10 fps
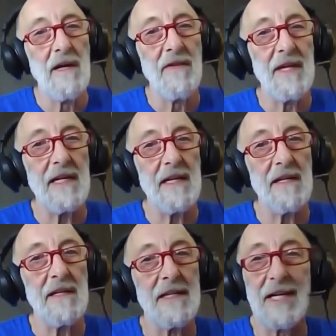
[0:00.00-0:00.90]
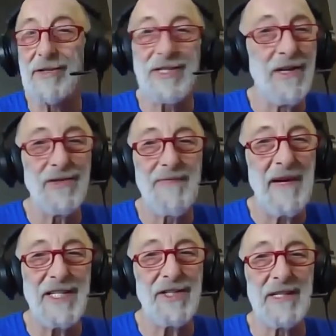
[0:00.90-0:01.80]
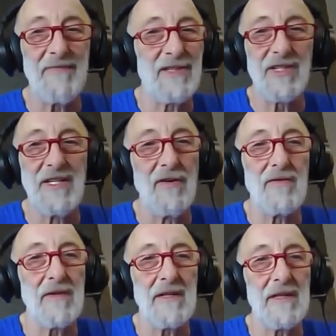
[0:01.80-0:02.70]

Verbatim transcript: that there's no spaceship, there's no